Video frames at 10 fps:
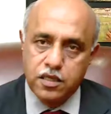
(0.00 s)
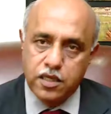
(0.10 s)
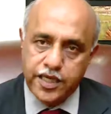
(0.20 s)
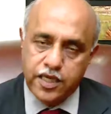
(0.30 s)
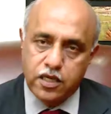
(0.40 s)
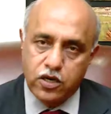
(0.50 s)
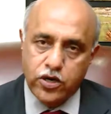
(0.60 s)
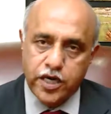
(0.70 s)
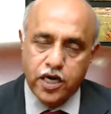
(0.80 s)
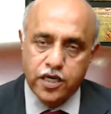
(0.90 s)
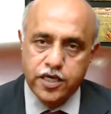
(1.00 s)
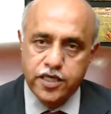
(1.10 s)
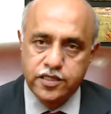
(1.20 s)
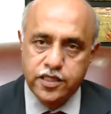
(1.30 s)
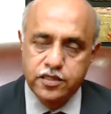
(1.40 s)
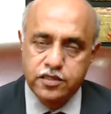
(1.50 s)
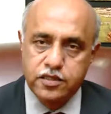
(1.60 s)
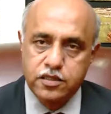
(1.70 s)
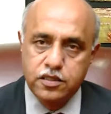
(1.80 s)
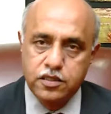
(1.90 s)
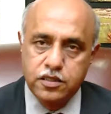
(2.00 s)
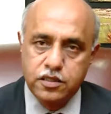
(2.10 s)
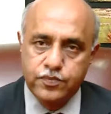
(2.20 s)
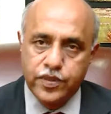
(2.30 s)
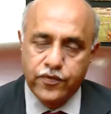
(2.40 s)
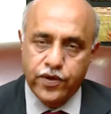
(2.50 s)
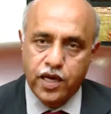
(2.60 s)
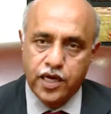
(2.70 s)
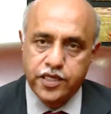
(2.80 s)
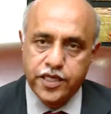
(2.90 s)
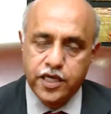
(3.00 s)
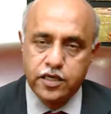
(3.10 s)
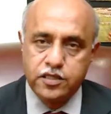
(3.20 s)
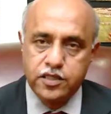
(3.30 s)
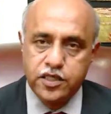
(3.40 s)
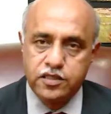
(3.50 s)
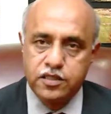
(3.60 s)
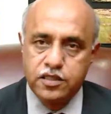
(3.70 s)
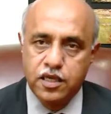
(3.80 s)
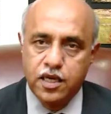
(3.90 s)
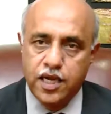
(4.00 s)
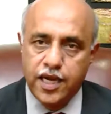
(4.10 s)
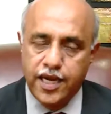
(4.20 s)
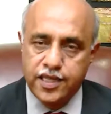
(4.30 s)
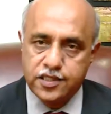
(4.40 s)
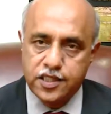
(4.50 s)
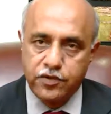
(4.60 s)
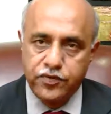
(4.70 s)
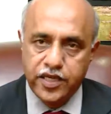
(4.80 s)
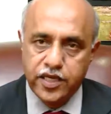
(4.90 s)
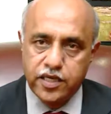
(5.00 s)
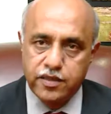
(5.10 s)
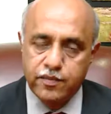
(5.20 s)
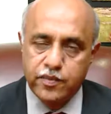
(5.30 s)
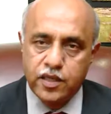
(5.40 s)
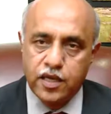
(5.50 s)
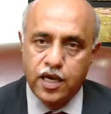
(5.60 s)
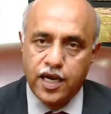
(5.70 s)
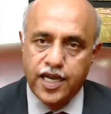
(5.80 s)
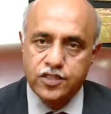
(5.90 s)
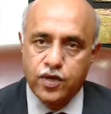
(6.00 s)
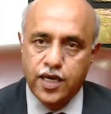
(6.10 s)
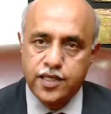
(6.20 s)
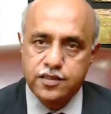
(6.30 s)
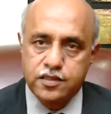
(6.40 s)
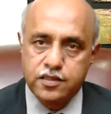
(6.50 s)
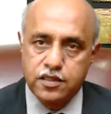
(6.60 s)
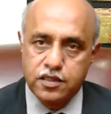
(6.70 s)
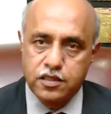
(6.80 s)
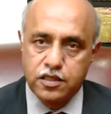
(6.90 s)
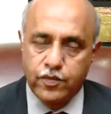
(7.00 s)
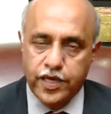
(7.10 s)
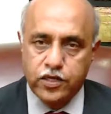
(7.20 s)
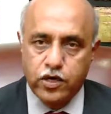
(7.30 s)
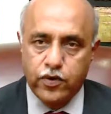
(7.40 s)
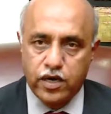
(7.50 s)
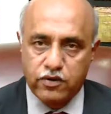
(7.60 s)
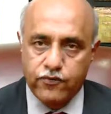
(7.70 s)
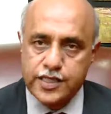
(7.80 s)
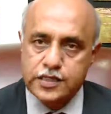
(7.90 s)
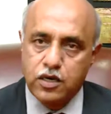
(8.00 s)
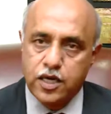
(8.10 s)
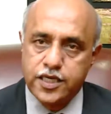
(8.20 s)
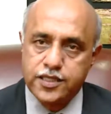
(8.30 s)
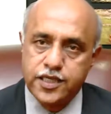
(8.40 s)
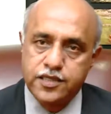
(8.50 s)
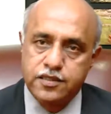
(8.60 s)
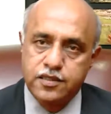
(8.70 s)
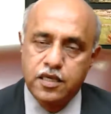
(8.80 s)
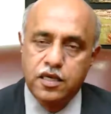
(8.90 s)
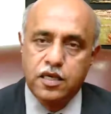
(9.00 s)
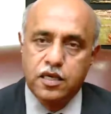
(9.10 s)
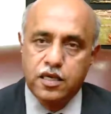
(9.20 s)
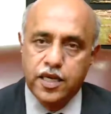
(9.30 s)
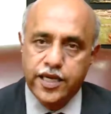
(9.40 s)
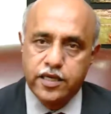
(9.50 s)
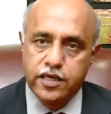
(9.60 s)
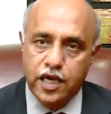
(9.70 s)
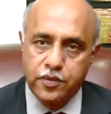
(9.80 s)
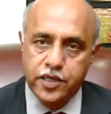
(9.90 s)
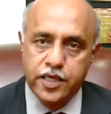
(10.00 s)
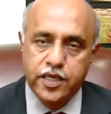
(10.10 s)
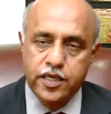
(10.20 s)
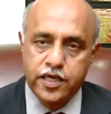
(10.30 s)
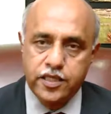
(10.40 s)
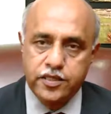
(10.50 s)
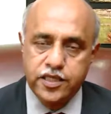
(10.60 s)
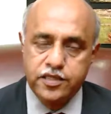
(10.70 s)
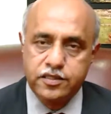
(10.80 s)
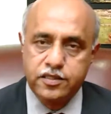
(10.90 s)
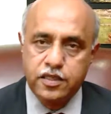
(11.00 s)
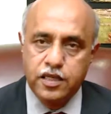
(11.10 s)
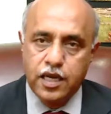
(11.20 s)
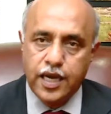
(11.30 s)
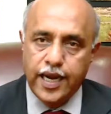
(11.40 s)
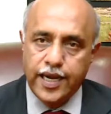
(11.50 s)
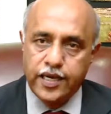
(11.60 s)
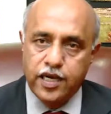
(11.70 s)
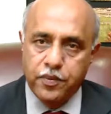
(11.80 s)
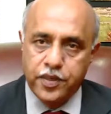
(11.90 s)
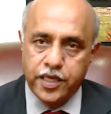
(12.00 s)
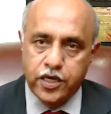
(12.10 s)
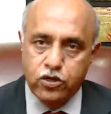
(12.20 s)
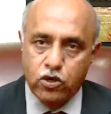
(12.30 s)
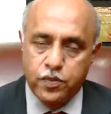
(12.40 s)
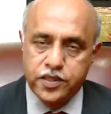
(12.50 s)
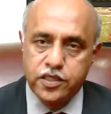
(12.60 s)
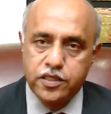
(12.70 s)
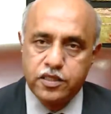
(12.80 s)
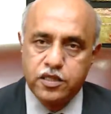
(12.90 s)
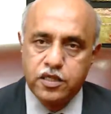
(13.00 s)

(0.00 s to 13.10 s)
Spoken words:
like coronary artery disease, peripheral arterial disease and CVA, as well as the microvascular disease like diabetic kidney disease and diabetic retinopathy,